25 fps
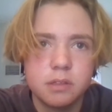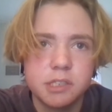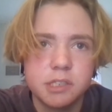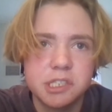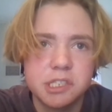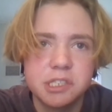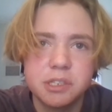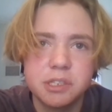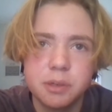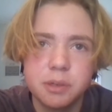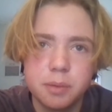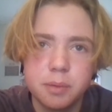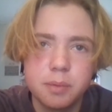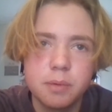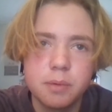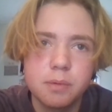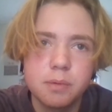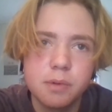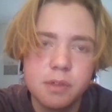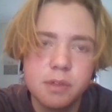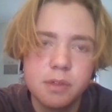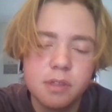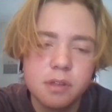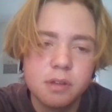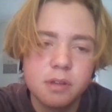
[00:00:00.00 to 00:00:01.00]
stupid
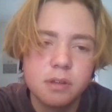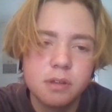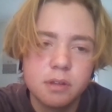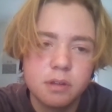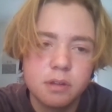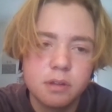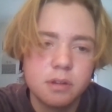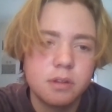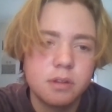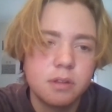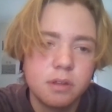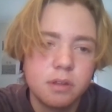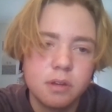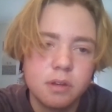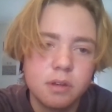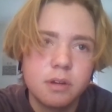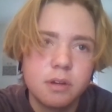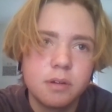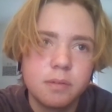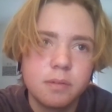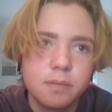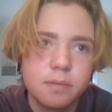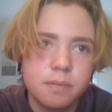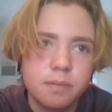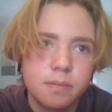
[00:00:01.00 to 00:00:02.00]
with it.
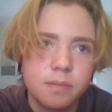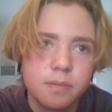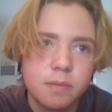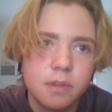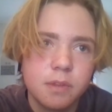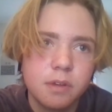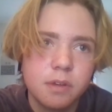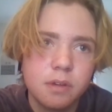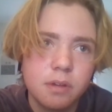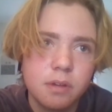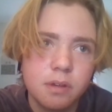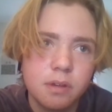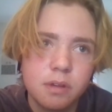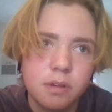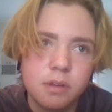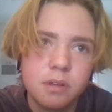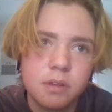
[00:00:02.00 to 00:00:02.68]
Yeah.